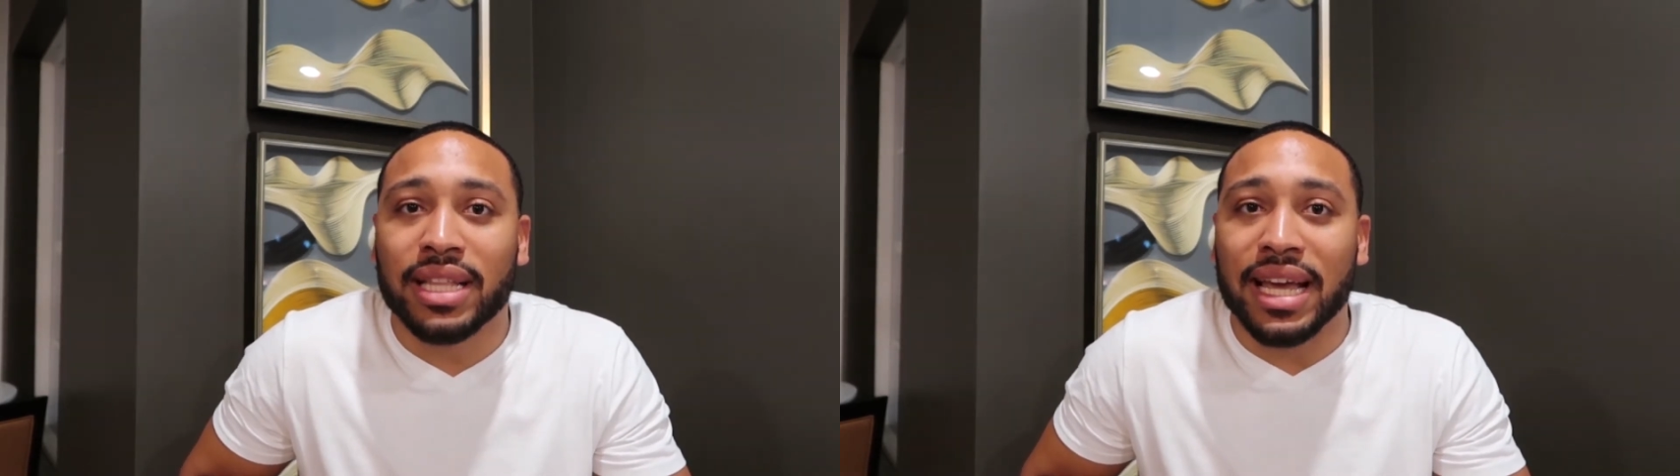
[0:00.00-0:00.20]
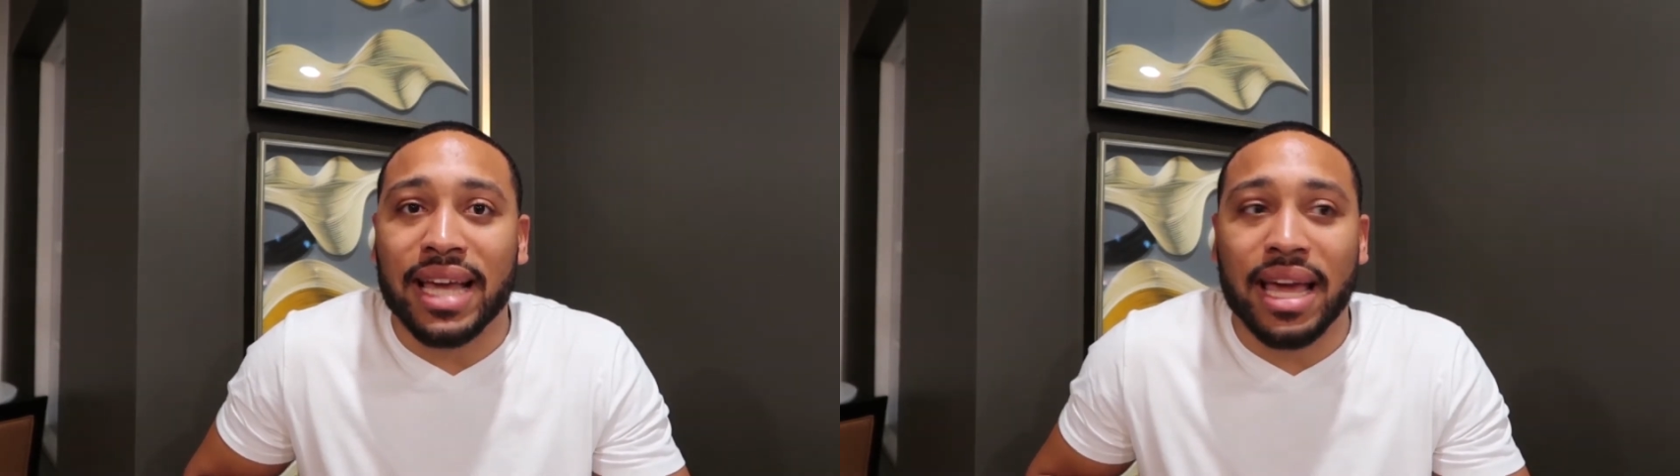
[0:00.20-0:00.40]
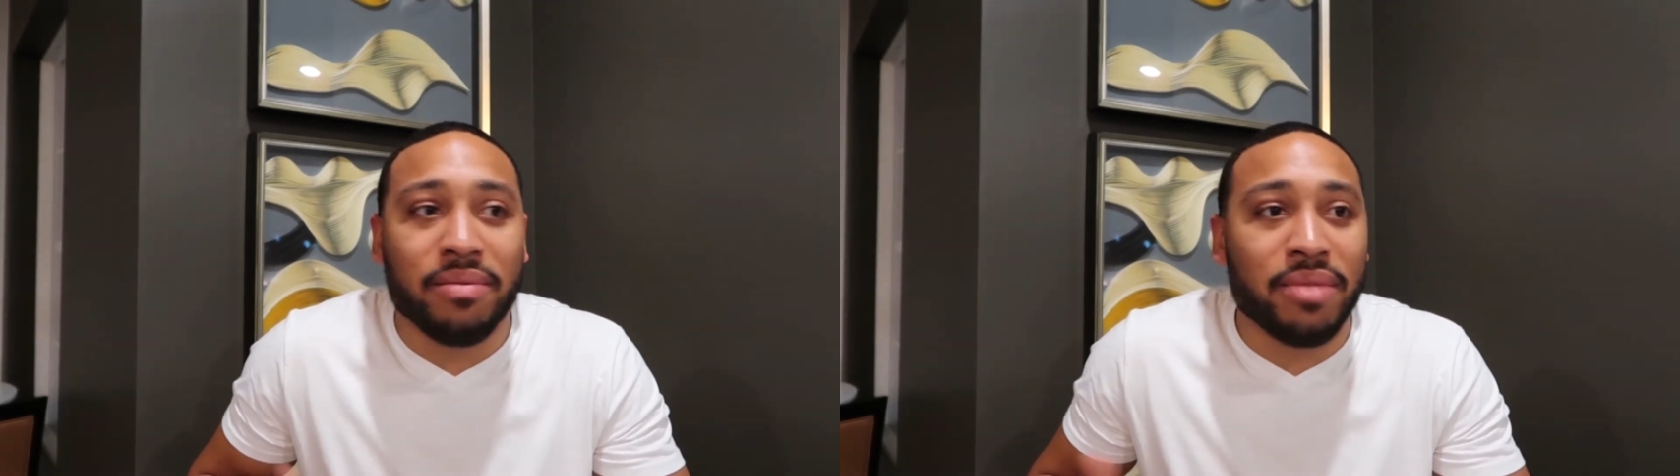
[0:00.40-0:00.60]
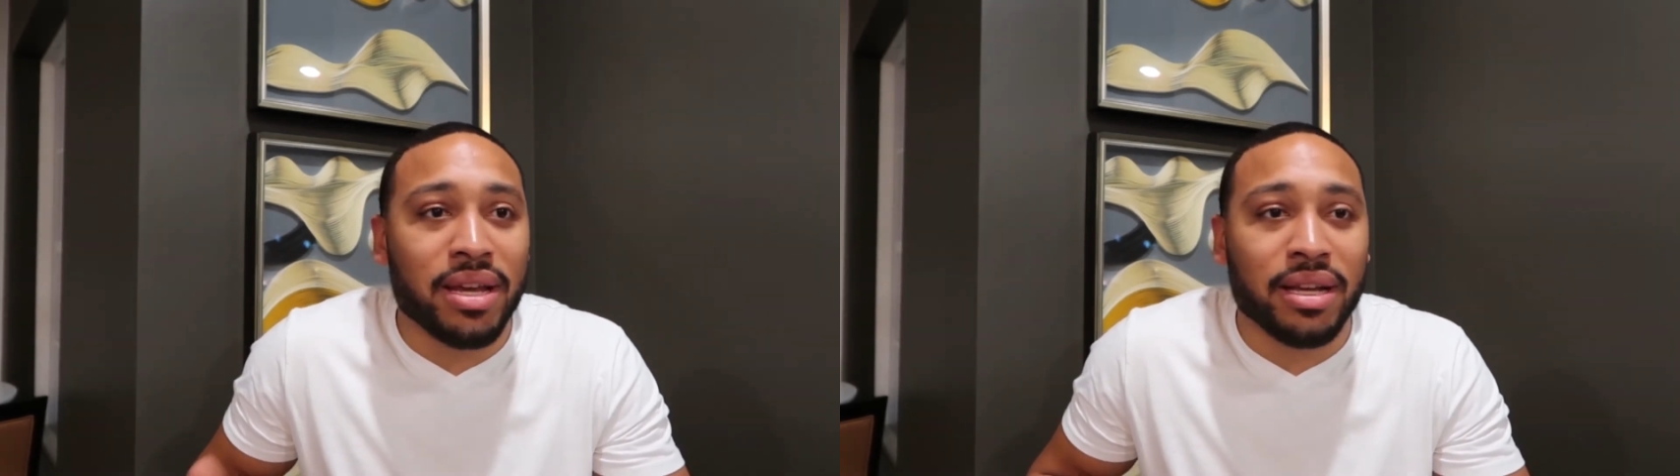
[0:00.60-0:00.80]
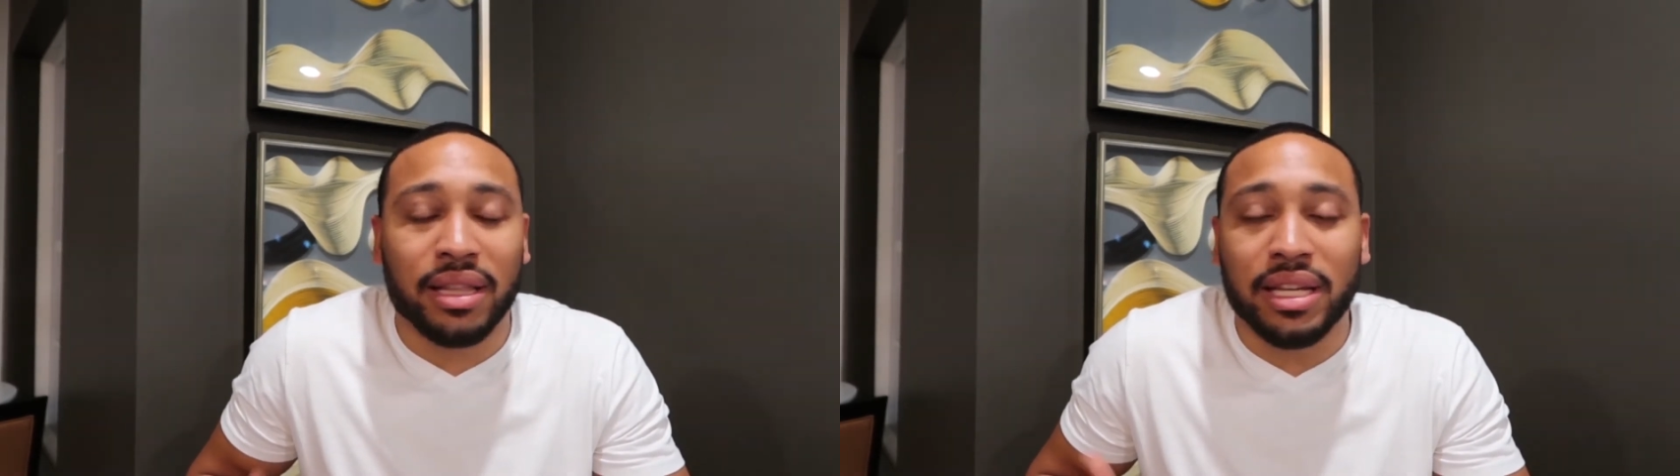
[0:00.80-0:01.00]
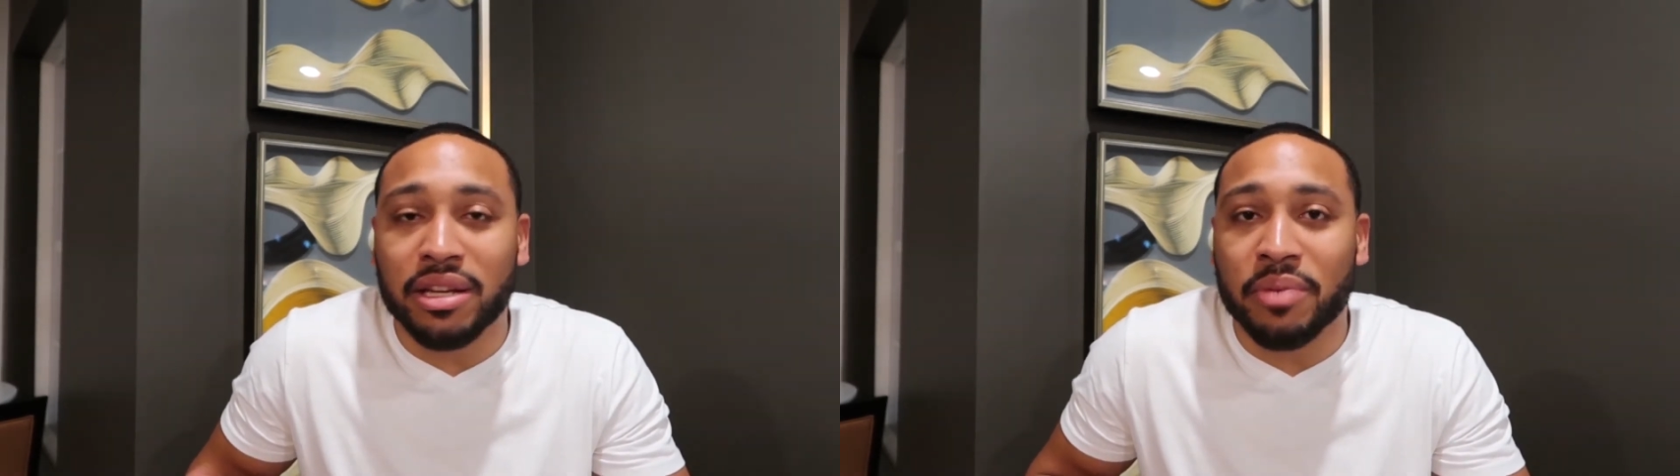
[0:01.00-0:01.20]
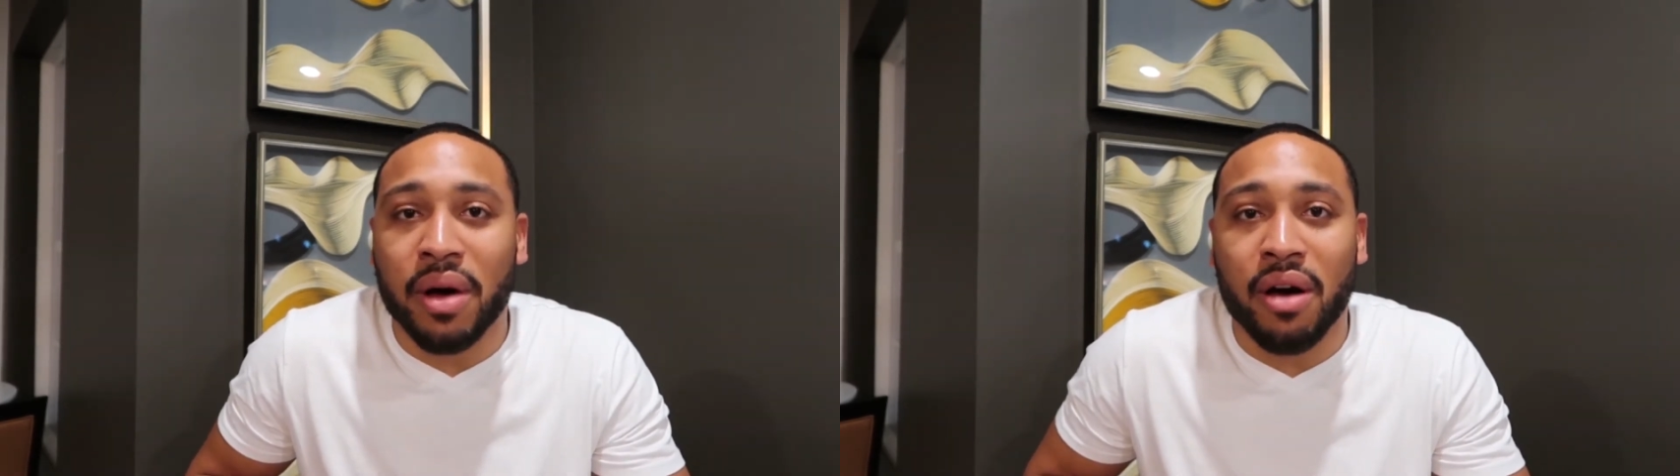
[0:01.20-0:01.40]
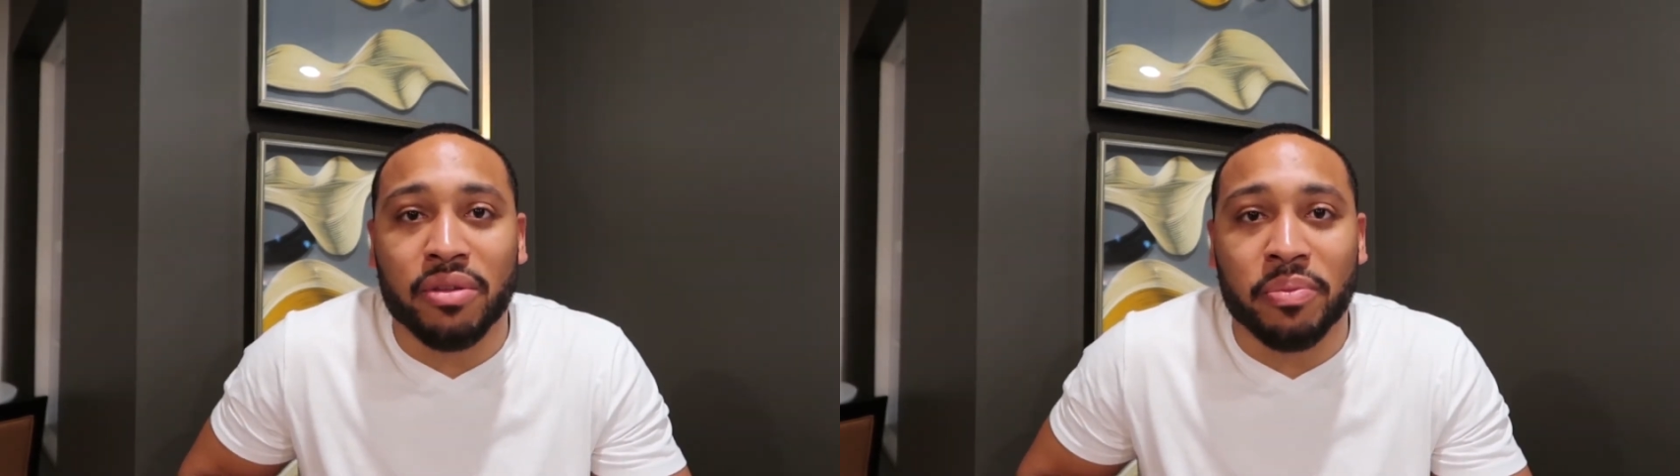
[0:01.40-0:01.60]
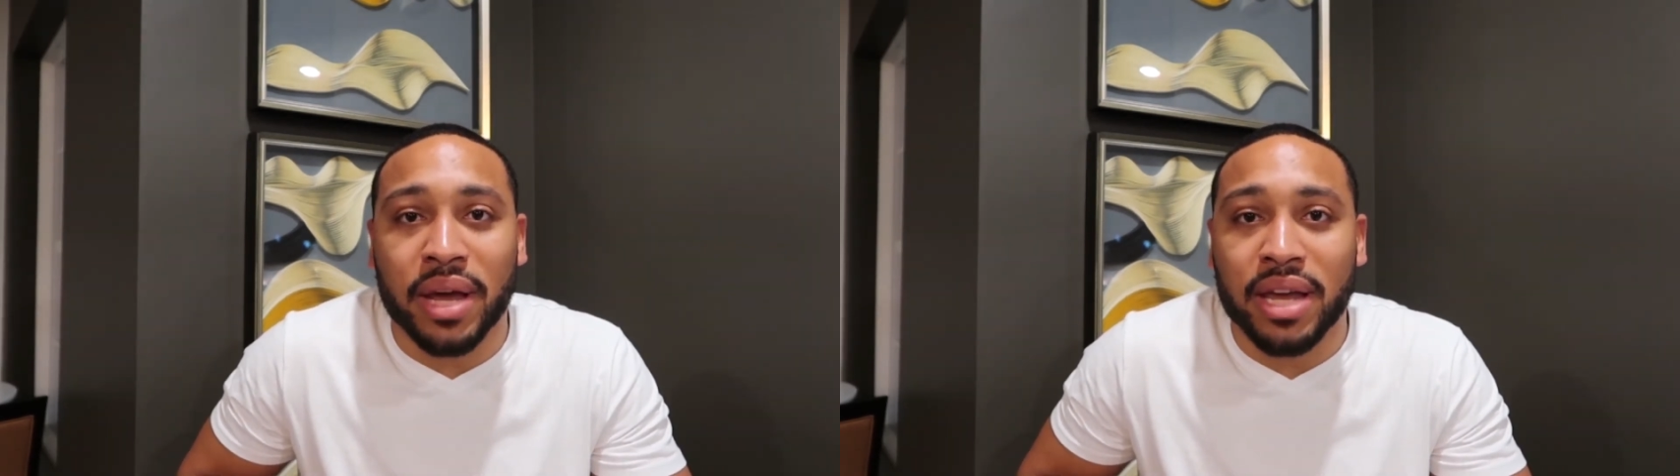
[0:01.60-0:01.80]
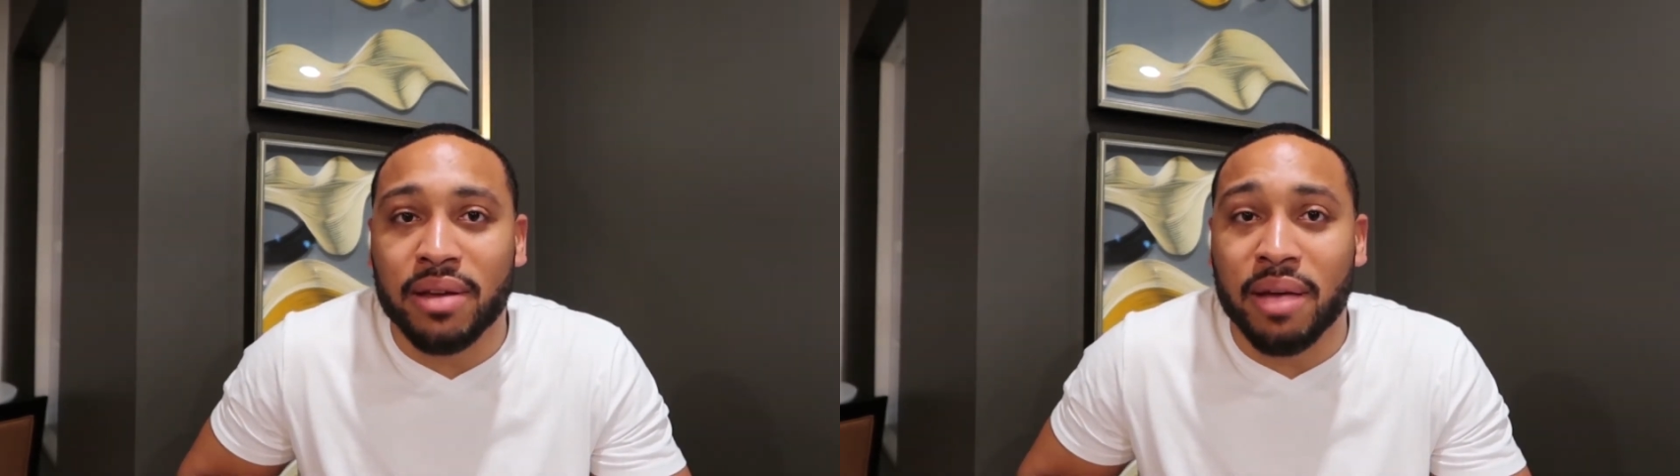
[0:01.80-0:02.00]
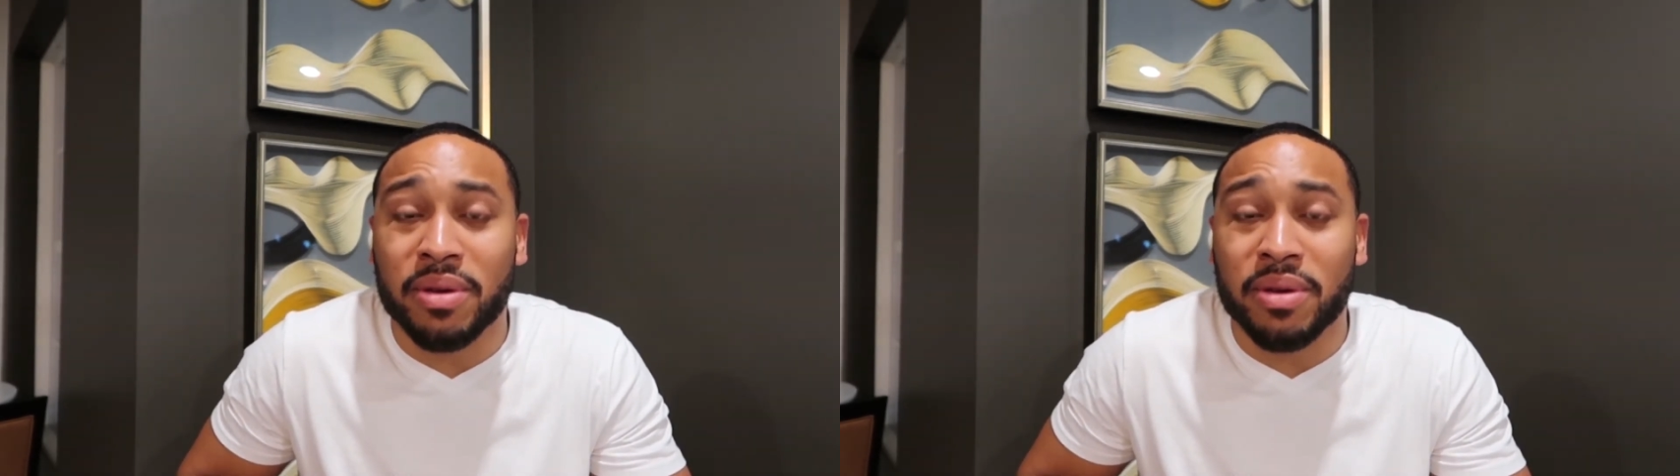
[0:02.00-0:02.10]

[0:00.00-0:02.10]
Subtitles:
They came in, cleaned up all the paint.